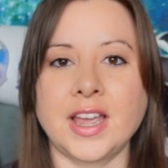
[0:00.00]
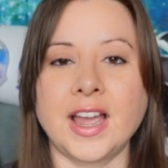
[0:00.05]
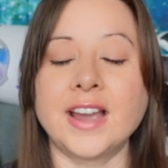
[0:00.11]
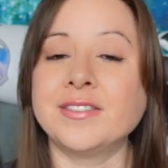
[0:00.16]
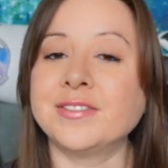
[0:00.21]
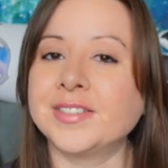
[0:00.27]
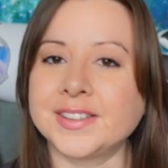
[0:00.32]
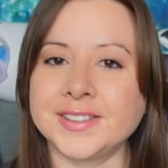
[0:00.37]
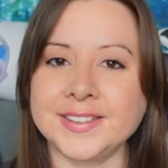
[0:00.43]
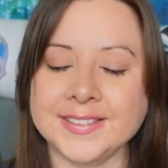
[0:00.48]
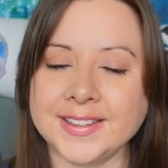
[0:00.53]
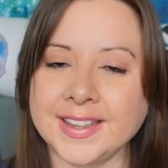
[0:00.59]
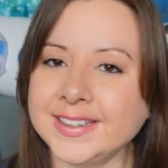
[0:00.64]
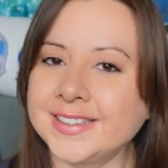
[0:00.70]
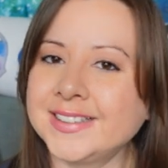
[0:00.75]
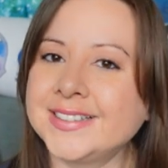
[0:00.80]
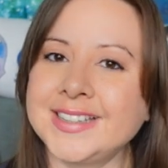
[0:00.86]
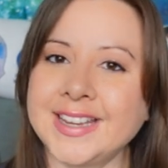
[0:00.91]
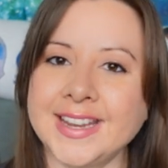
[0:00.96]
I really
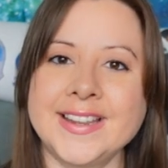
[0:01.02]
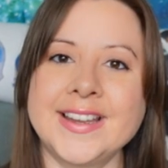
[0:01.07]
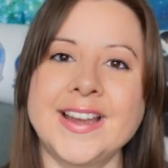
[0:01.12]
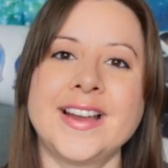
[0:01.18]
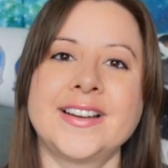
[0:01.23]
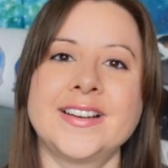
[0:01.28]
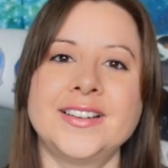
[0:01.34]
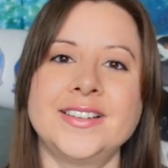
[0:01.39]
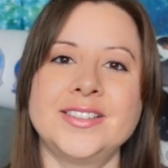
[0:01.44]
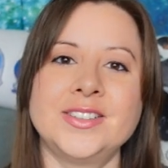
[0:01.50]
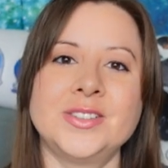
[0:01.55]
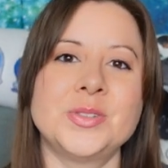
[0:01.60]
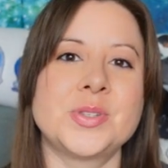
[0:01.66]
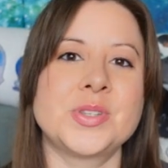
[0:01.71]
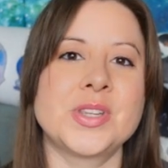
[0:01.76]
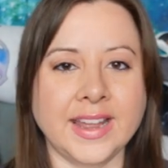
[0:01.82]
like day geckos,